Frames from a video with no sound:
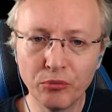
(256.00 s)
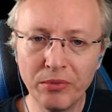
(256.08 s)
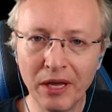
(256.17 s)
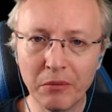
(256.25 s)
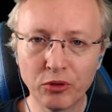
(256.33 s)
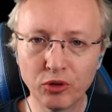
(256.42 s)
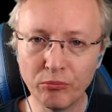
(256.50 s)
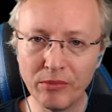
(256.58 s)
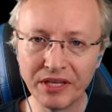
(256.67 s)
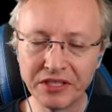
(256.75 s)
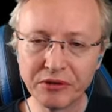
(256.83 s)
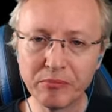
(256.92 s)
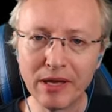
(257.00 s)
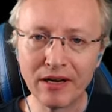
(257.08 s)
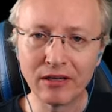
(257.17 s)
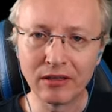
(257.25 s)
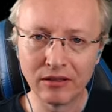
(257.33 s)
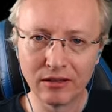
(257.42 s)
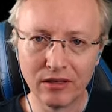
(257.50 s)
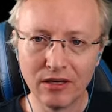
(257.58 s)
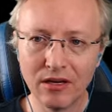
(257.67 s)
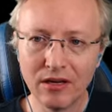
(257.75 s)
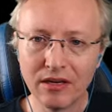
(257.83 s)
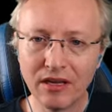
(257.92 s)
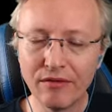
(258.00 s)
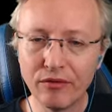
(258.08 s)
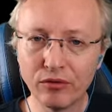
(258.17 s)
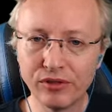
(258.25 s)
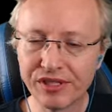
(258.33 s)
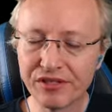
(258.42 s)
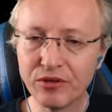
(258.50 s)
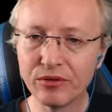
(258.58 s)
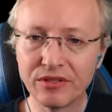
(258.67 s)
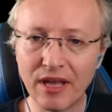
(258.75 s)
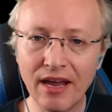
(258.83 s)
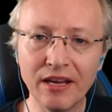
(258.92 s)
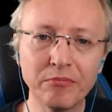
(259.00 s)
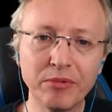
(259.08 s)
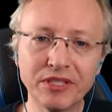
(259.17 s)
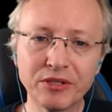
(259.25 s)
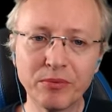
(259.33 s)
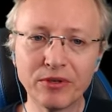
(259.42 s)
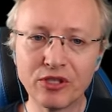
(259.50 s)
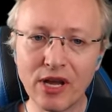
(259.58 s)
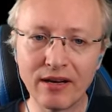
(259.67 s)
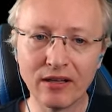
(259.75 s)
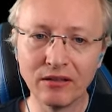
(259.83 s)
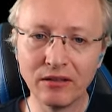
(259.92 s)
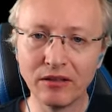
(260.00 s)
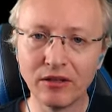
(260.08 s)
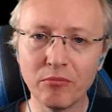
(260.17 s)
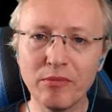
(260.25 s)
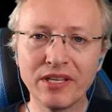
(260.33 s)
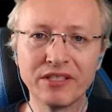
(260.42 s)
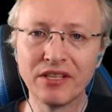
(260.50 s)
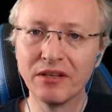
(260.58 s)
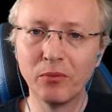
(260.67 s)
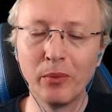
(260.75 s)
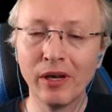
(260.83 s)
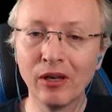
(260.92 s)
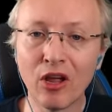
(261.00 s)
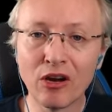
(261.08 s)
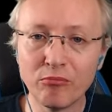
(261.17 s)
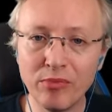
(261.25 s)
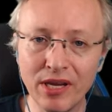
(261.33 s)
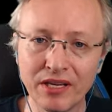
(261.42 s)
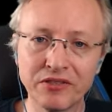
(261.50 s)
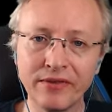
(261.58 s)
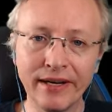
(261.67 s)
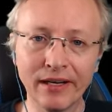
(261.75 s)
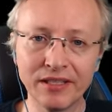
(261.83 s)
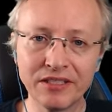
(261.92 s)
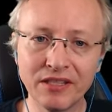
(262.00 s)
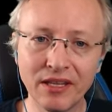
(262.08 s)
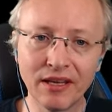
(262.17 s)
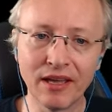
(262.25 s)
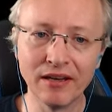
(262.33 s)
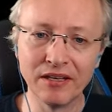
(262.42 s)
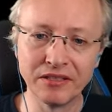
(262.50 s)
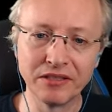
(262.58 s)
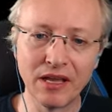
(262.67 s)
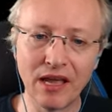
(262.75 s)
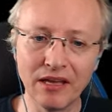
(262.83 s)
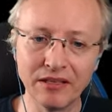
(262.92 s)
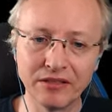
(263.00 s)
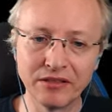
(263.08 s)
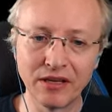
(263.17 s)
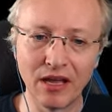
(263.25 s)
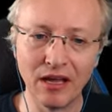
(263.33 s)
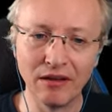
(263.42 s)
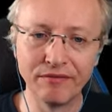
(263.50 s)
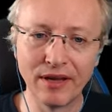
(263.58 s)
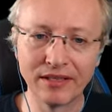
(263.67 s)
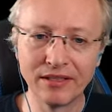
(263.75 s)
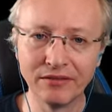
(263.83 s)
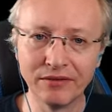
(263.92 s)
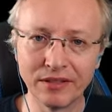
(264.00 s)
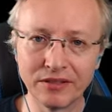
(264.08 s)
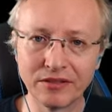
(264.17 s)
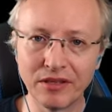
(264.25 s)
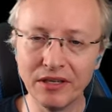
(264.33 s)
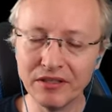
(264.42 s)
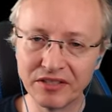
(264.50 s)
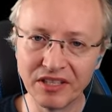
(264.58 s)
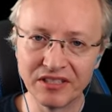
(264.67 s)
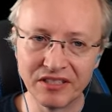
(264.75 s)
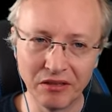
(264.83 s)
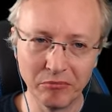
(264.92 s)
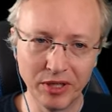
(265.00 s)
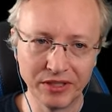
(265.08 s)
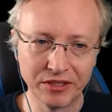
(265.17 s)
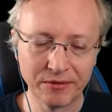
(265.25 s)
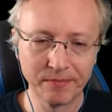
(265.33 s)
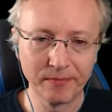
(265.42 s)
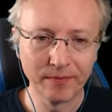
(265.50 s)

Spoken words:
be able to mix better. If you just use 8 bits per channel, the mixing will not be as realistic and as effective as in 16 bits.